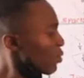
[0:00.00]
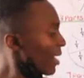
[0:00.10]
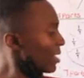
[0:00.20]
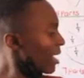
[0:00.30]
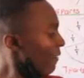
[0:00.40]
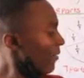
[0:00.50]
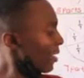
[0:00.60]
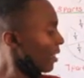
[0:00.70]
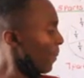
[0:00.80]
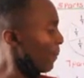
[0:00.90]
one is
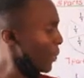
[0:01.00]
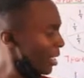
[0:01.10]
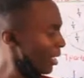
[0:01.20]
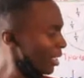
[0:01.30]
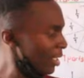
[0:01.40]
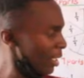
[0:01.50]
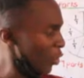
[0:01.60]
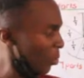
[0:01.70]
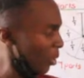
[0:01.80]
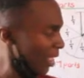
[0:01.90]
having the big
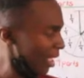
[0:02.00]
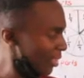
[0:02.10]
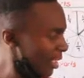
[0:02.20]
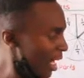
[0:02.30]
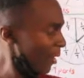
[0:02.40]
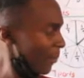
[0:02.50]
denominator,